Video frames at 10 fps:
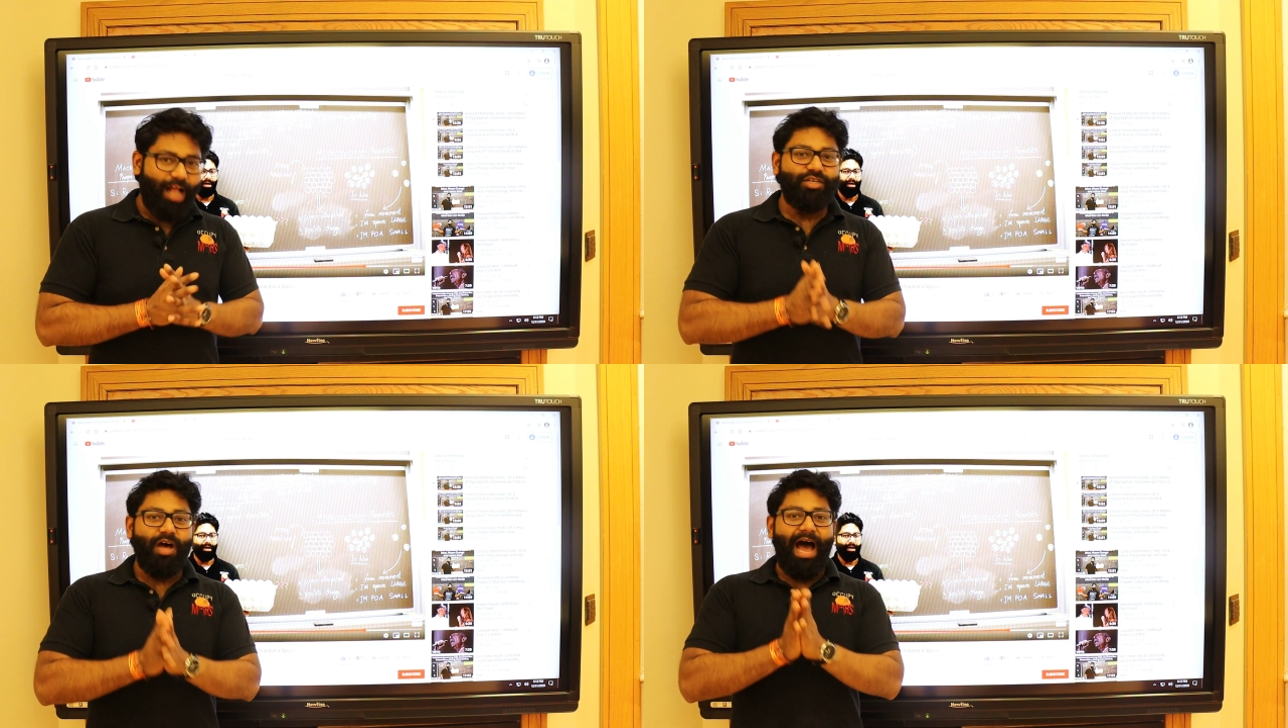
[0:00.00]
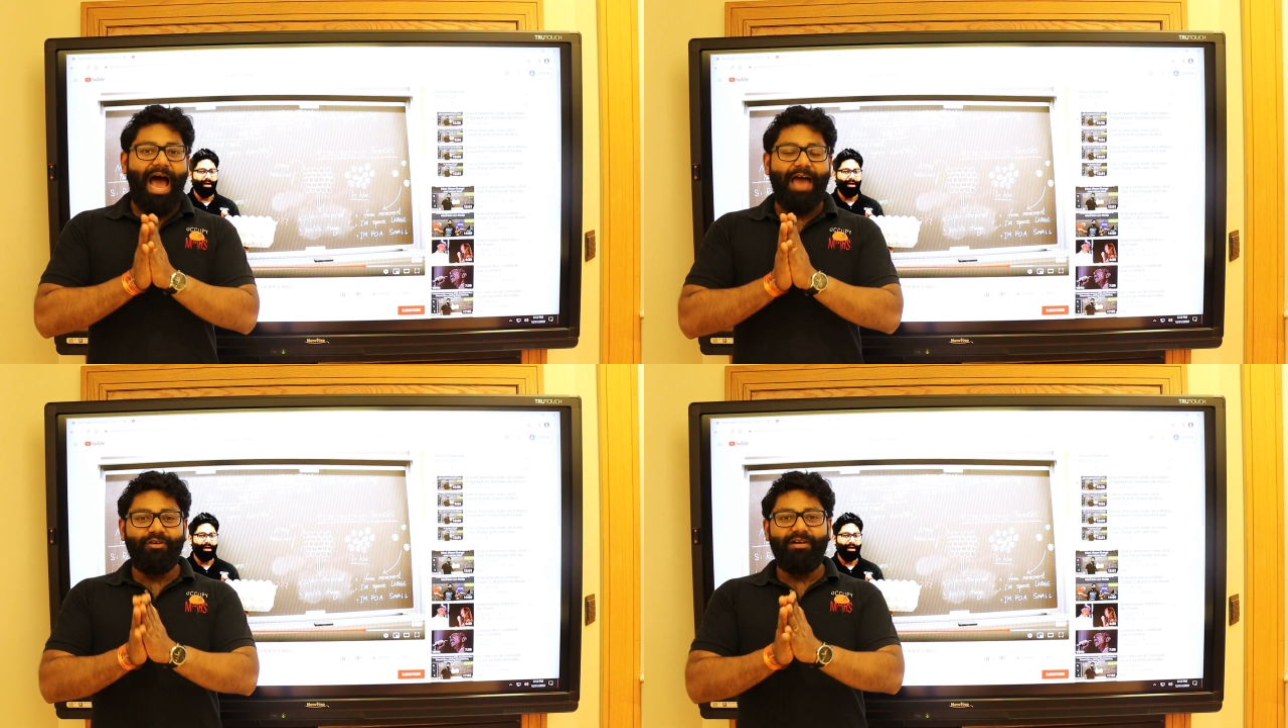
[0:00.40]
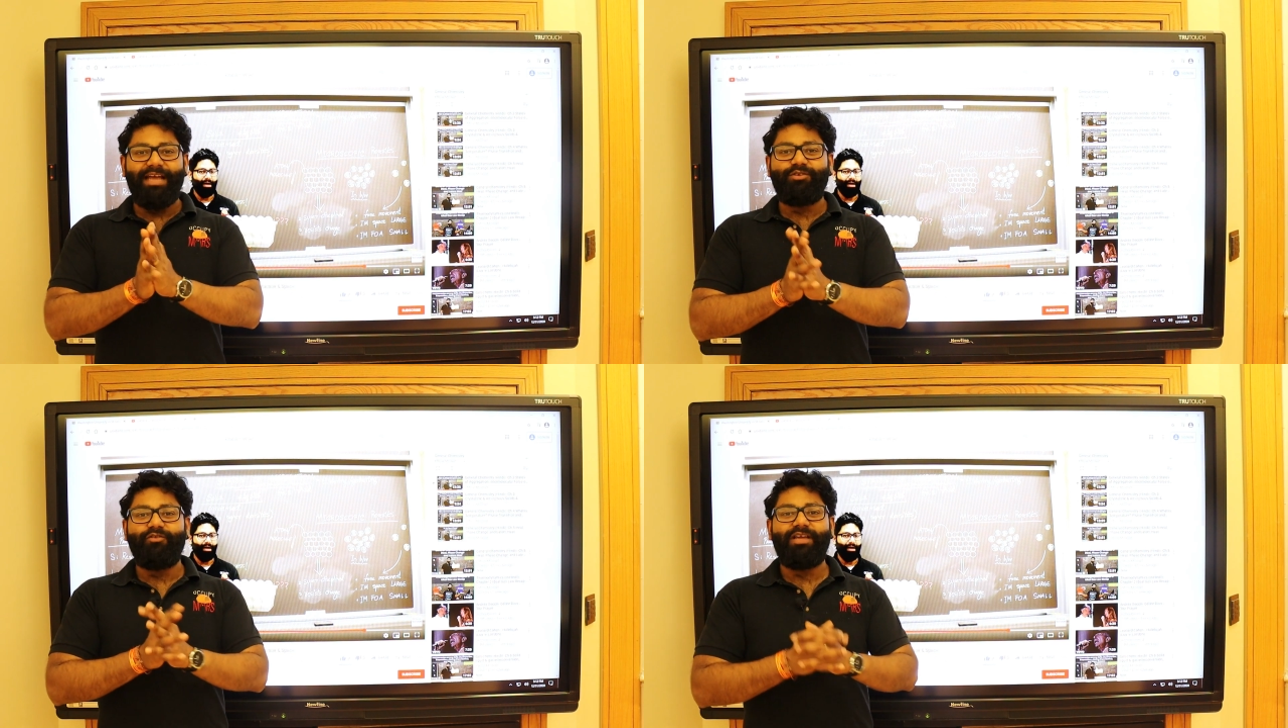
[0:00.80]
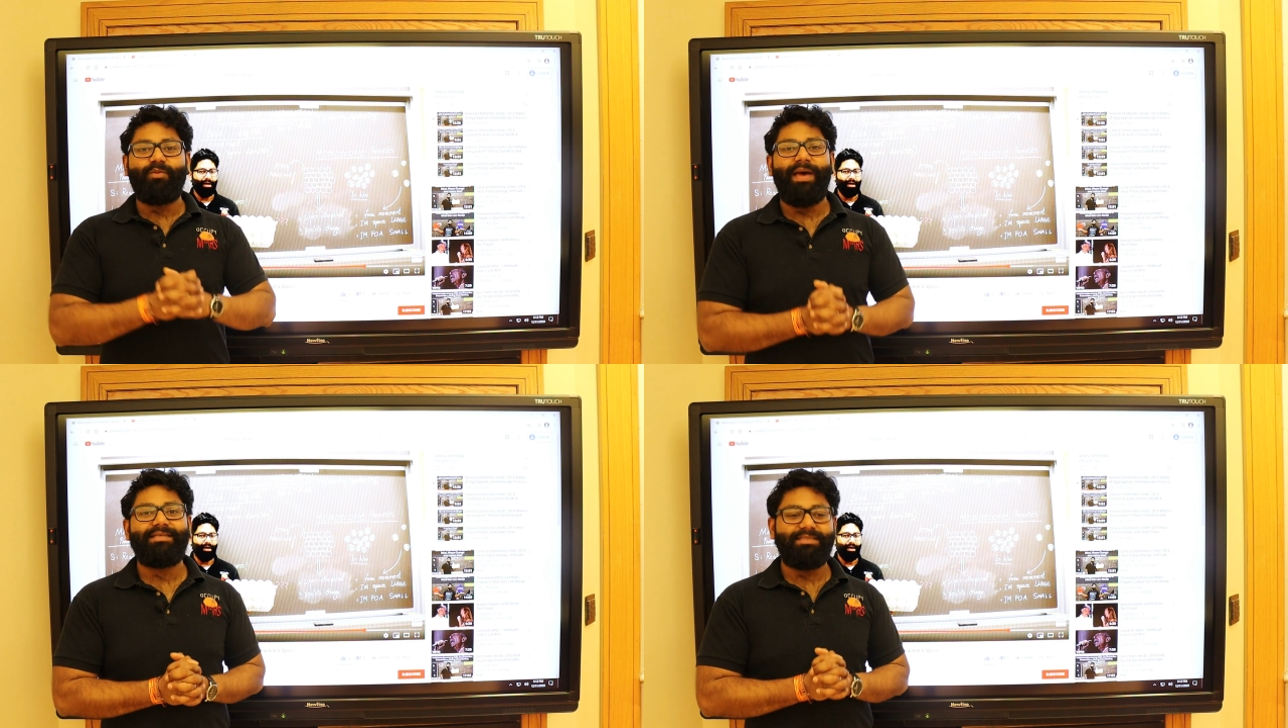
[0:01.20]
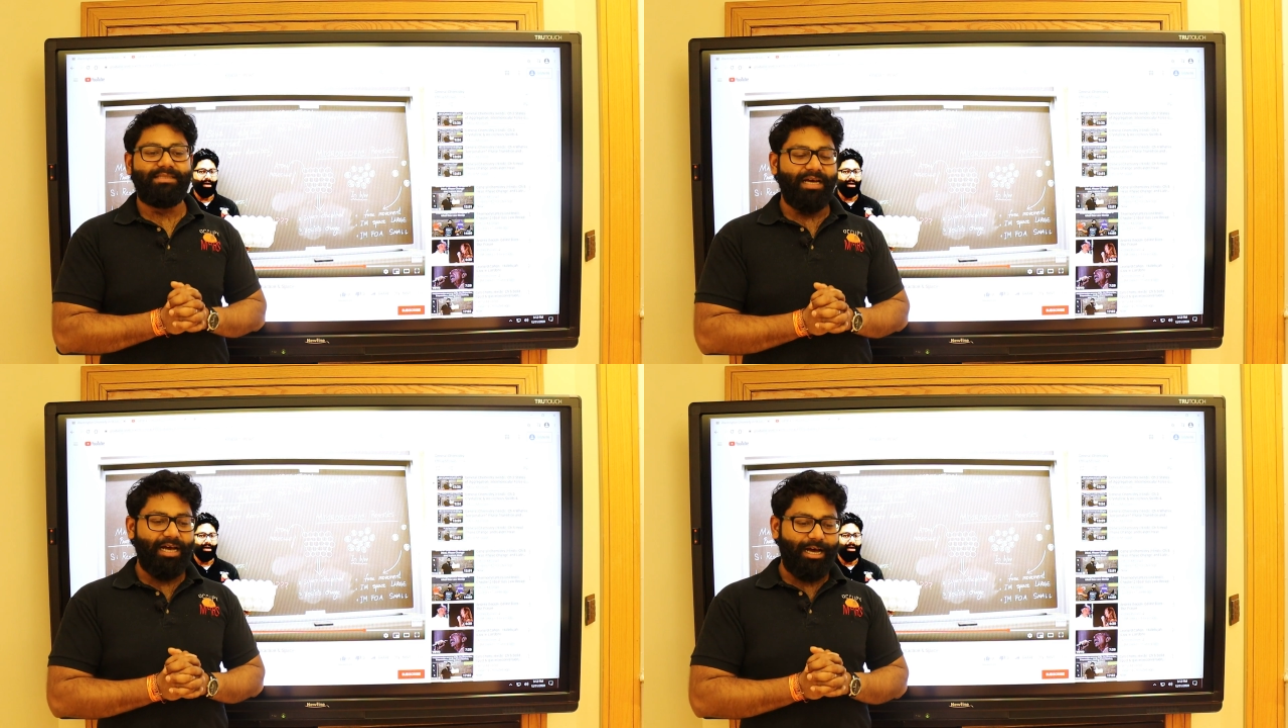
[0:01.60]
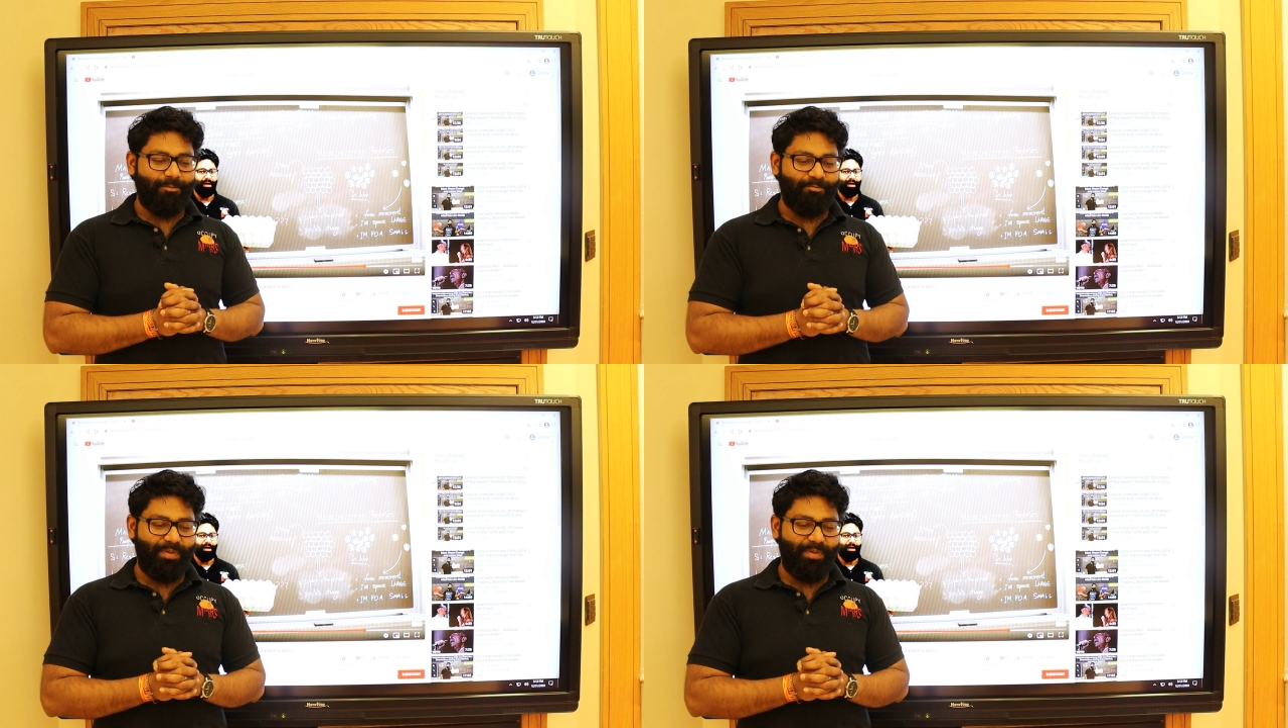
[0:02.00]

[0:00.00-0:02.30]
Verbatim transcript: Also, uh, I would like to request uh,